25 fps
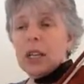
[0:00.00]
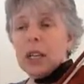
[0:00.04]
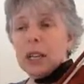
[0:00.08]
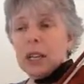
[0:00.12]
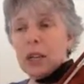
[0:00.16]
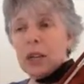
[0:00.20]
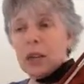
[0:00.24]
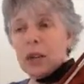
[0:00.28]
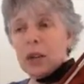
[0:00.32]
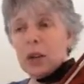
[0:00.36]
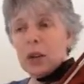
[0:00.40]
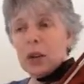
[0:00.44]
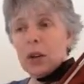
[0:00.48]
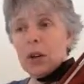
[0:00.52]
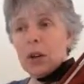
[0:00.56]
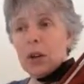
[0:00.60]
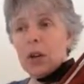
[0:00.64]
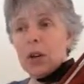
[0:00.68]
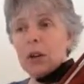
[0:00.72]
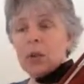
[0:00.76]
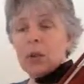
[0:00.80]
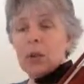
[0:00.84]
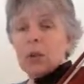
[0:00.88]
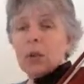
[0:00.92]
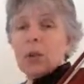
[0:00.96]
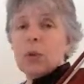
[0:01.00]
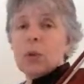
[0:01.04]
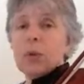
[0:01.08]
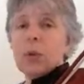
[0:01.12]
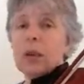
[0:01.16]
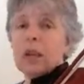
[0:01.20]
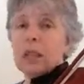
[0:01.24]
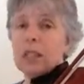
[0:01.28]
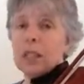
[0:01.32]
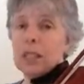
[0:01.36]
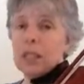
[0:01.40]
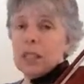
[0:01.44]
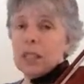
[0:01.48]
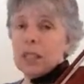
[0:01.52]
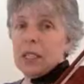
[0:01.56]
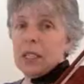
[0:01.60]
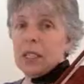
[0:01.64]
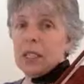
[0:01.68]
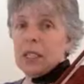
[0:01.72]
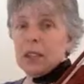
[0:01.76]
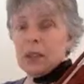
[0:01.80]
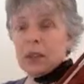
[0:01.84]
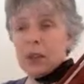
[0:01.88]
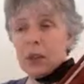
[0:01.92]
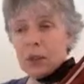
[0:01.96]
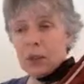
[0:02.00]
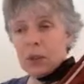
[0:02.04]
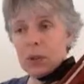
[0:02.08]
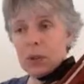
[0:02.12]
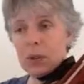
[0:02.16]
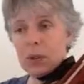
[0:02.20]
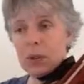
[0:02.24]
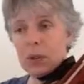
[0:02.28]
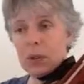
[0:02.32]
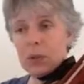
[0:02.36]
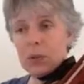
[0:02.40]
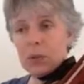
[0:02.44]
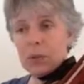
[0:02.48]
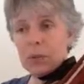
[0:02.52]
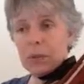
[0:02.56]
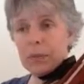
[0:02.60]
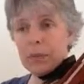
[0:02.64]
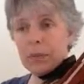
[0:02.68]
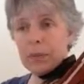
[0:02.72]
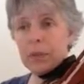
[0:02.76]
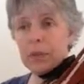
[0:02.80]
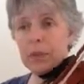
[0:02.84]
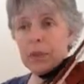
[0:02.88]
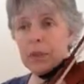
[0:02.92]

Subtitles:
gotta go back to D, home.